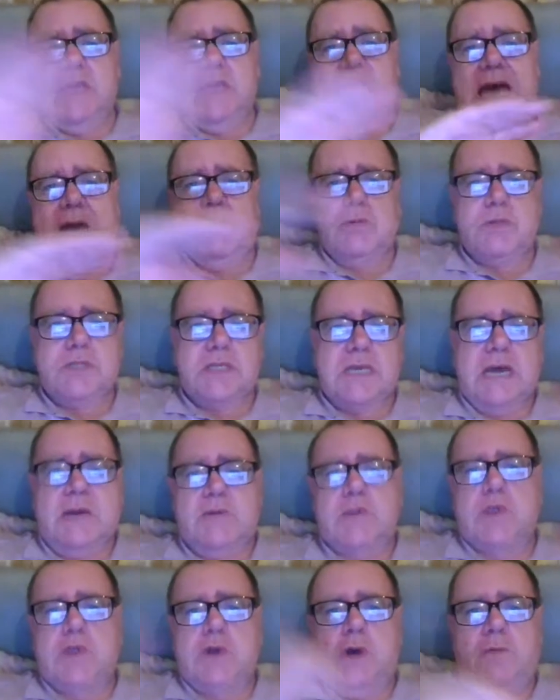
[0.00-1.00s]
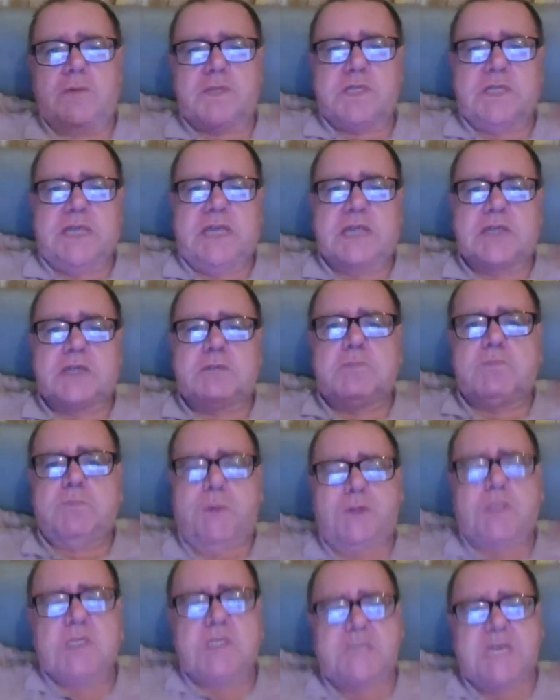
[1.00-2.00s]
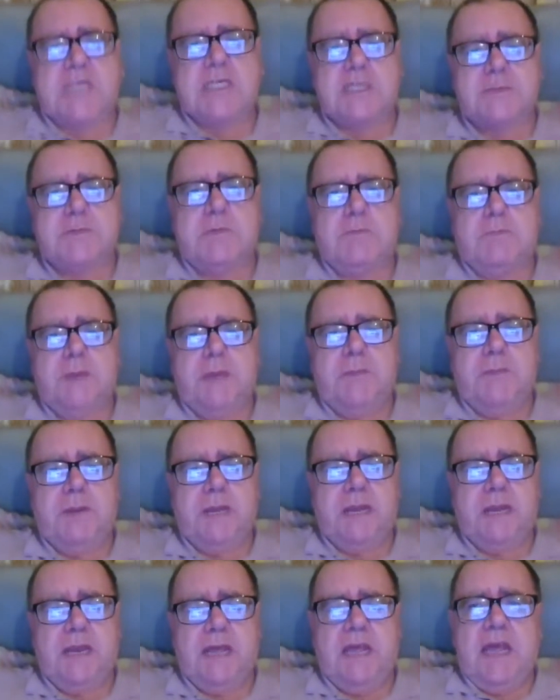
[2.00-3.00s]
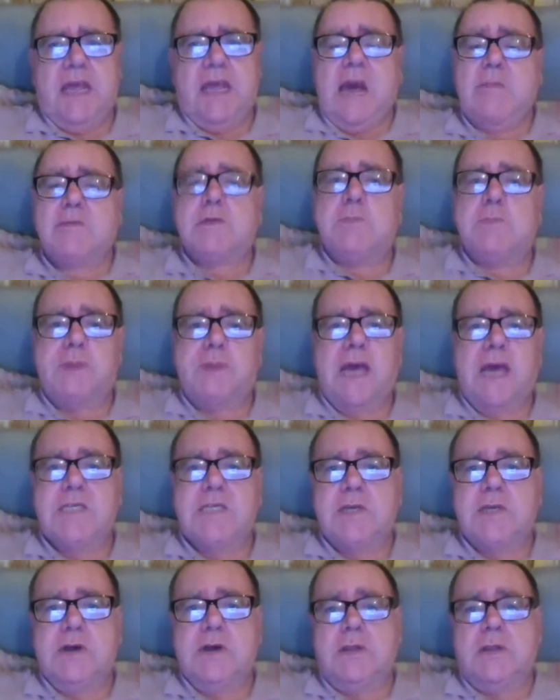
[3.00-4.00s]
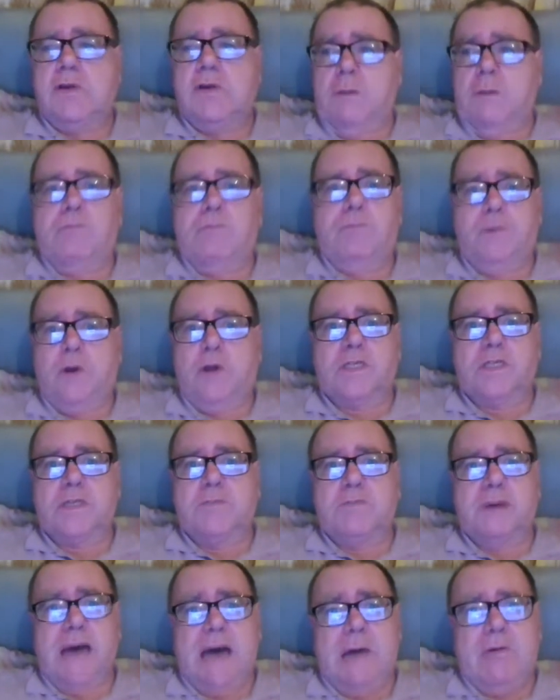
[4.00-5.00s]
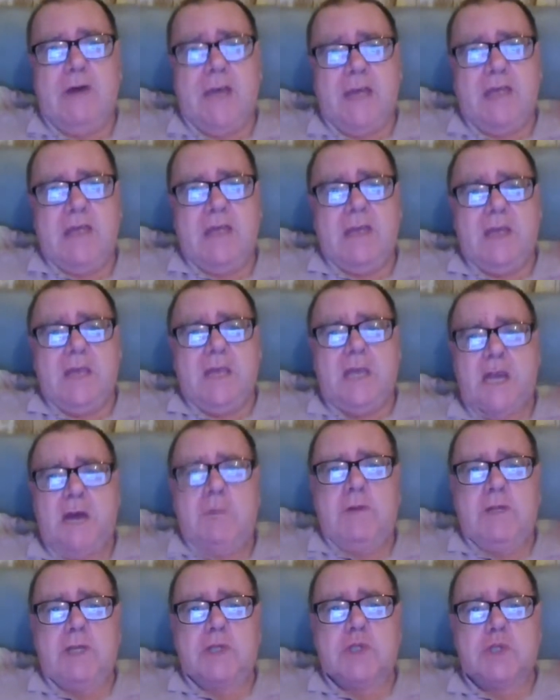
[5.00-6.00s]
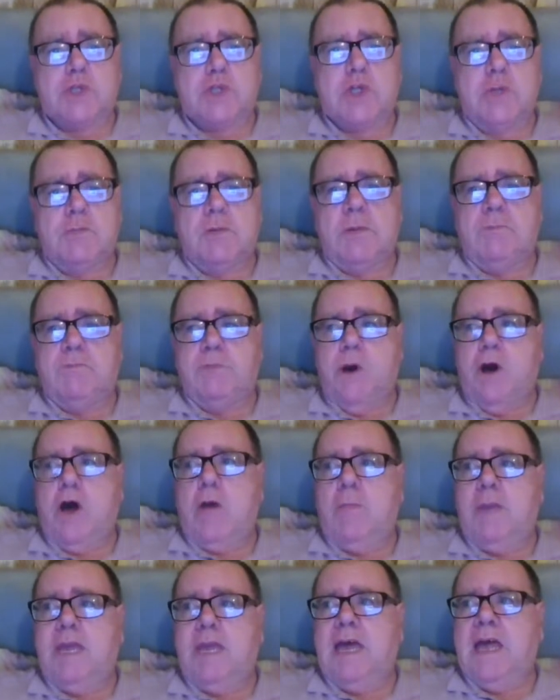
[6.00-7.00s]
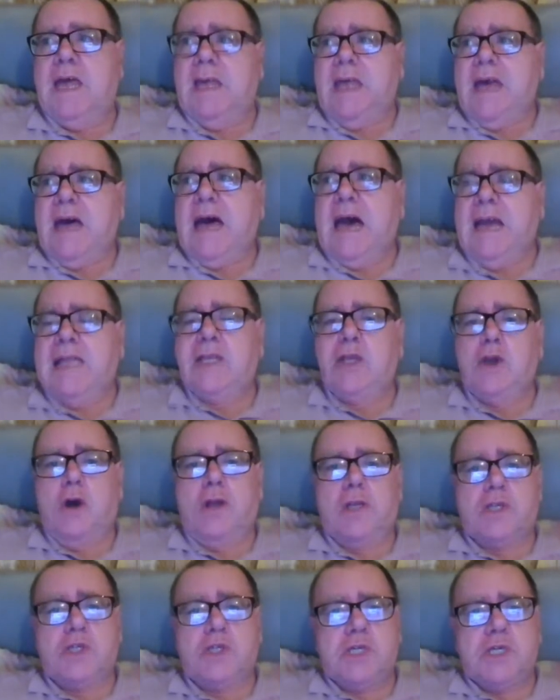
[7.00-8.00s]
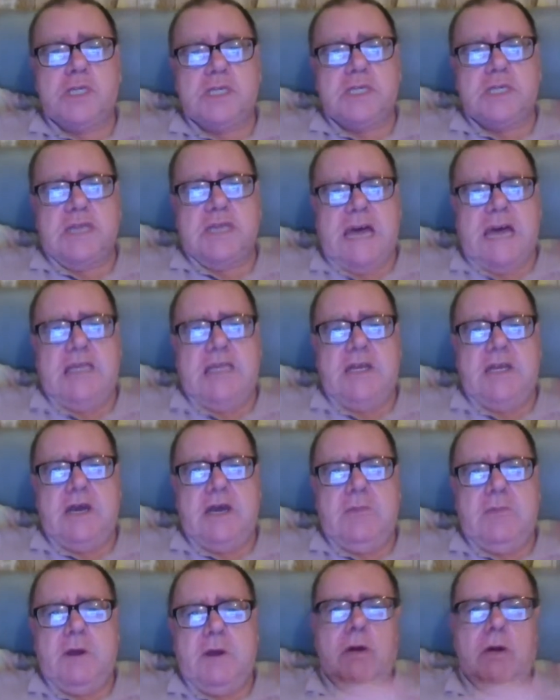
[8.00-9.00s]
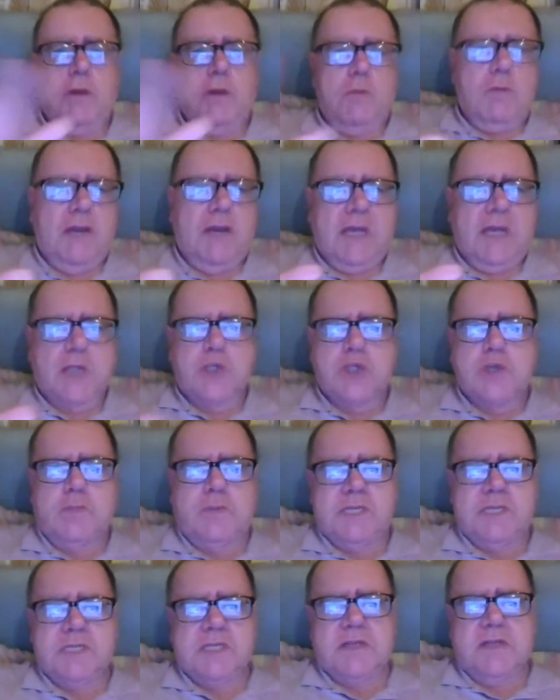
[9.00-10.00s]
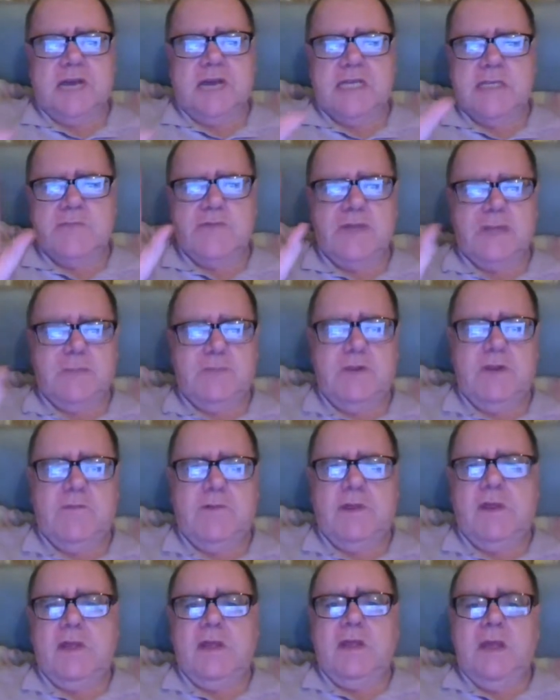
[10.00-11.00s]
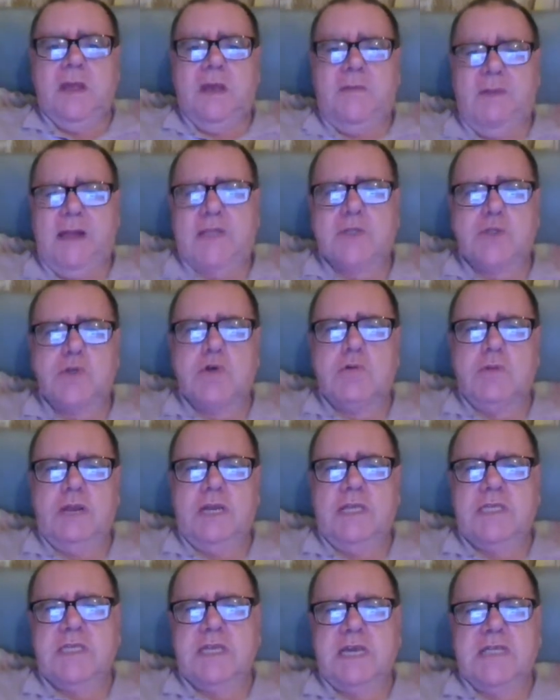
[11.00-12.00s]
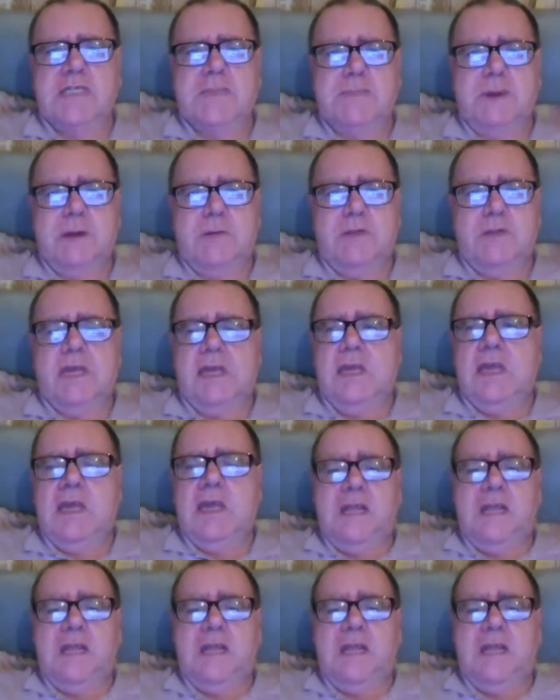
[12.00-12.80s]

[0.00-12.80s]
of the office and get some bloody sensible people in. I'm surprised they got to power, with the stupid balmy ideologies and that, but I don't want to get too political, guys. I've had a bit of a rant already tonight about the